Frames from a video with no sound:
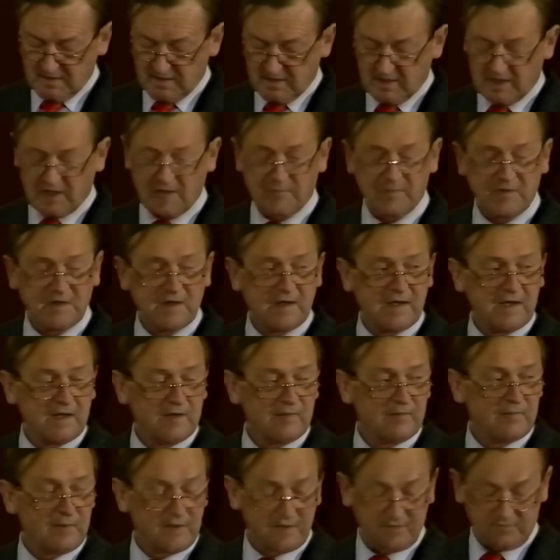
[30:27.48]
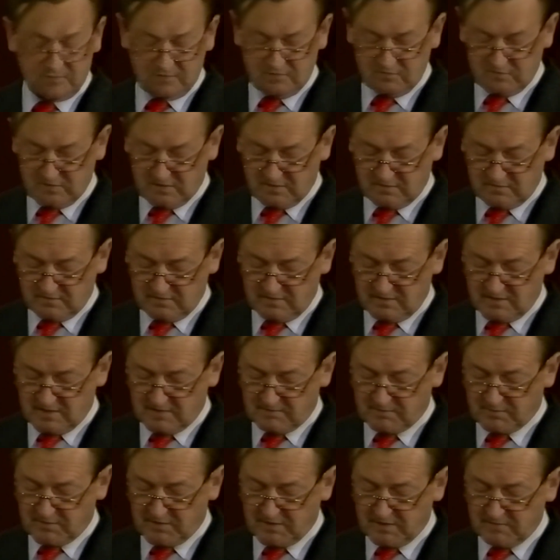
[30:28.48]
I began by suggesting our
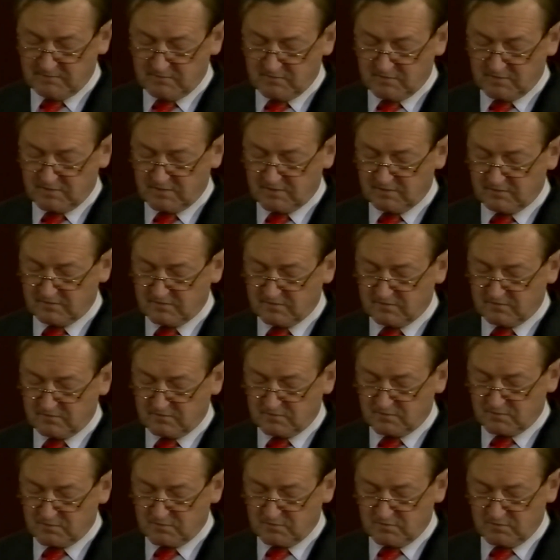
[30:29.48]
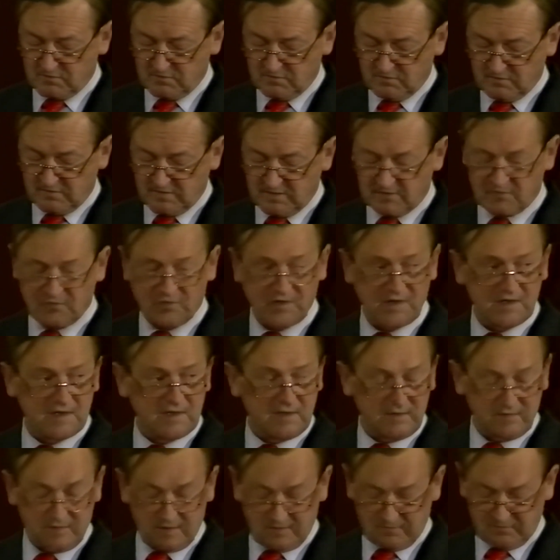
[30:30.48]
prime task is to reduce our
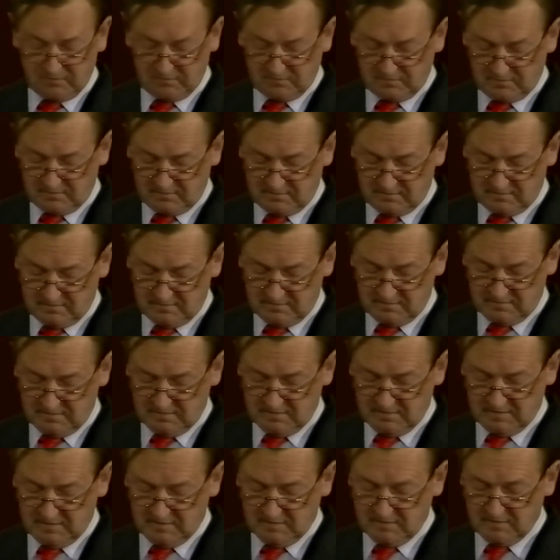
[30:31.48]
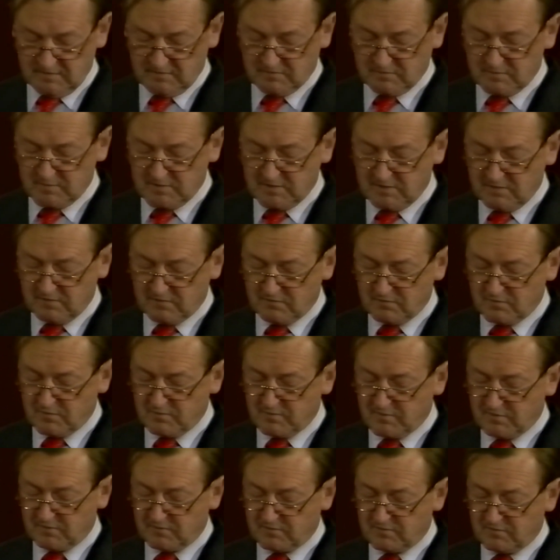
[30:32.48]
trading deficit. This means we
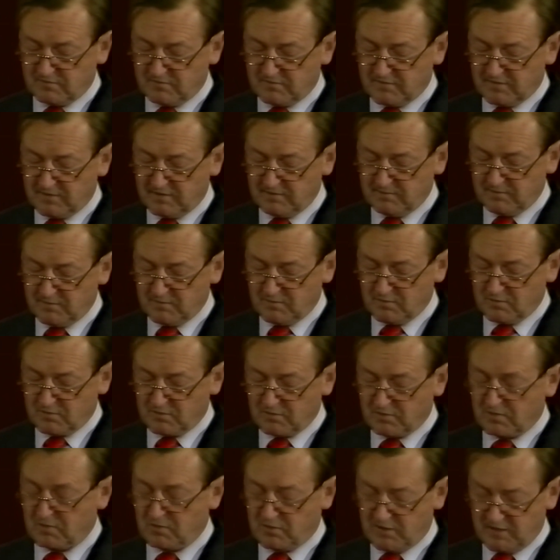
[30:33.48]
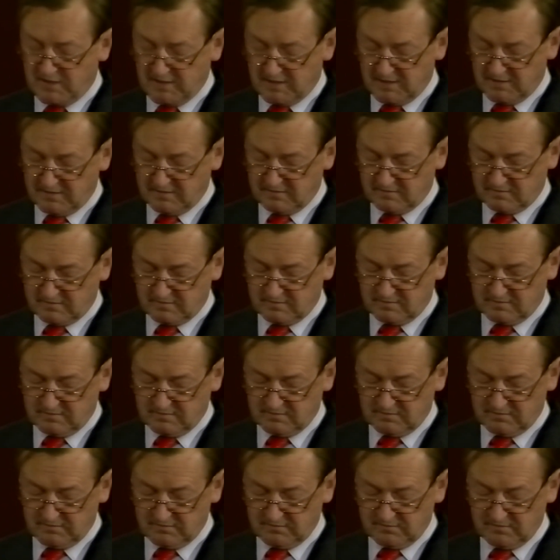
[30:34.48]
must develop or acquire the
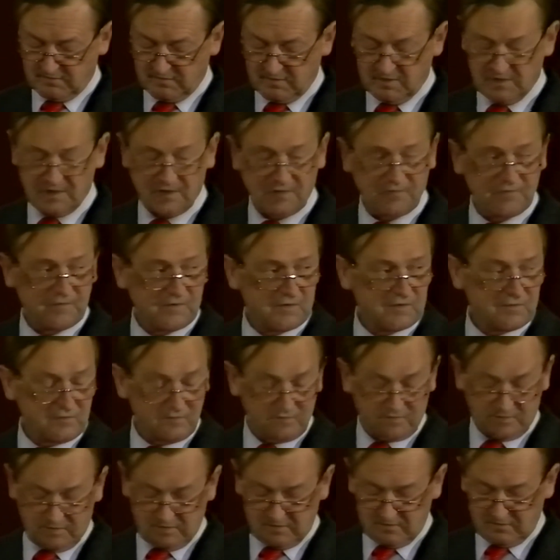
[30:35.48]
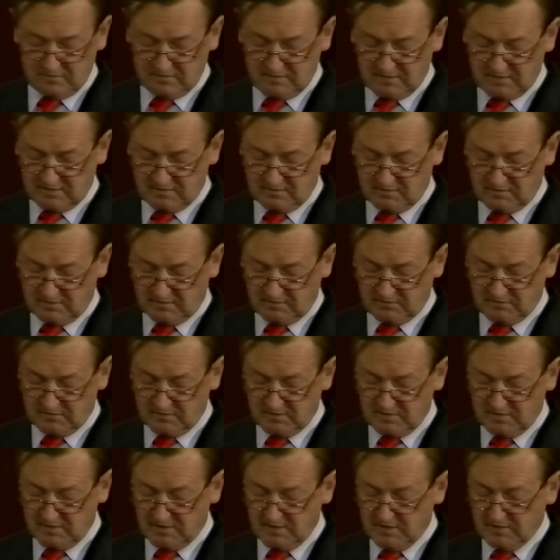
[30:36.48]
skills, efficiency and
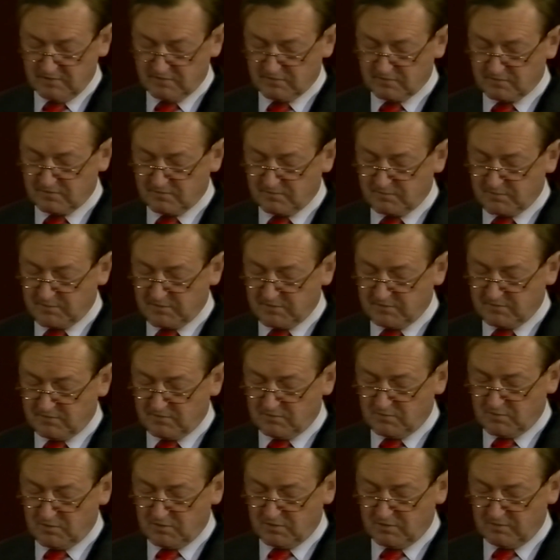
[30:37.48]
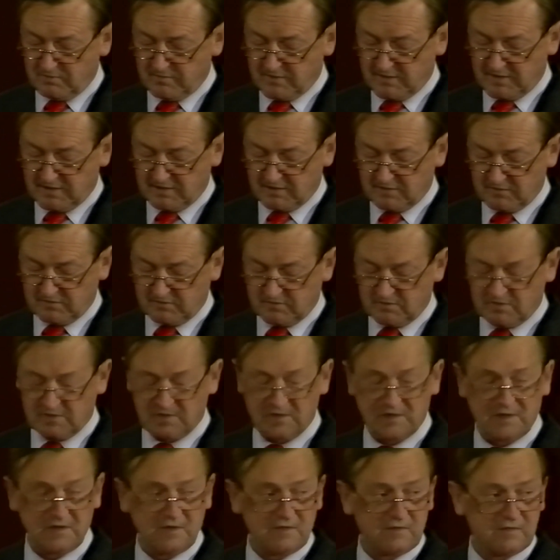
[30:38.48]
technology to compete in world markets on
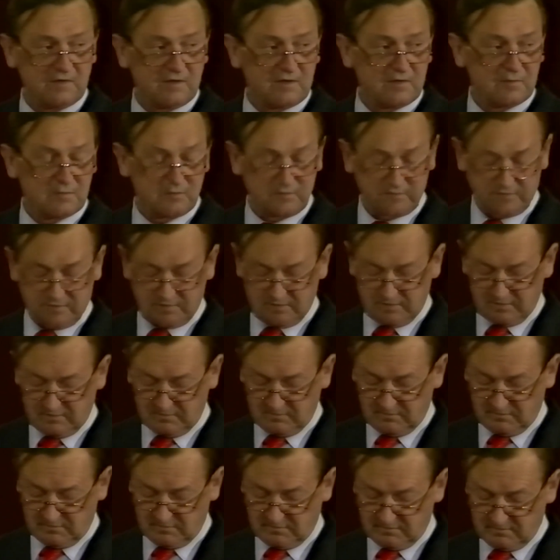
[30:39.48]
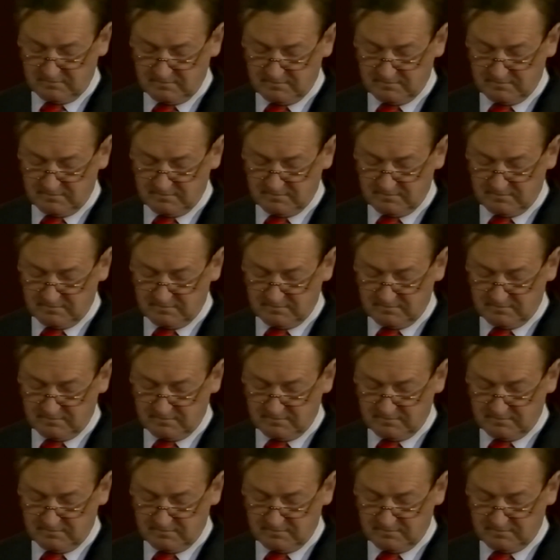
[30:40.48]
at least equal terms.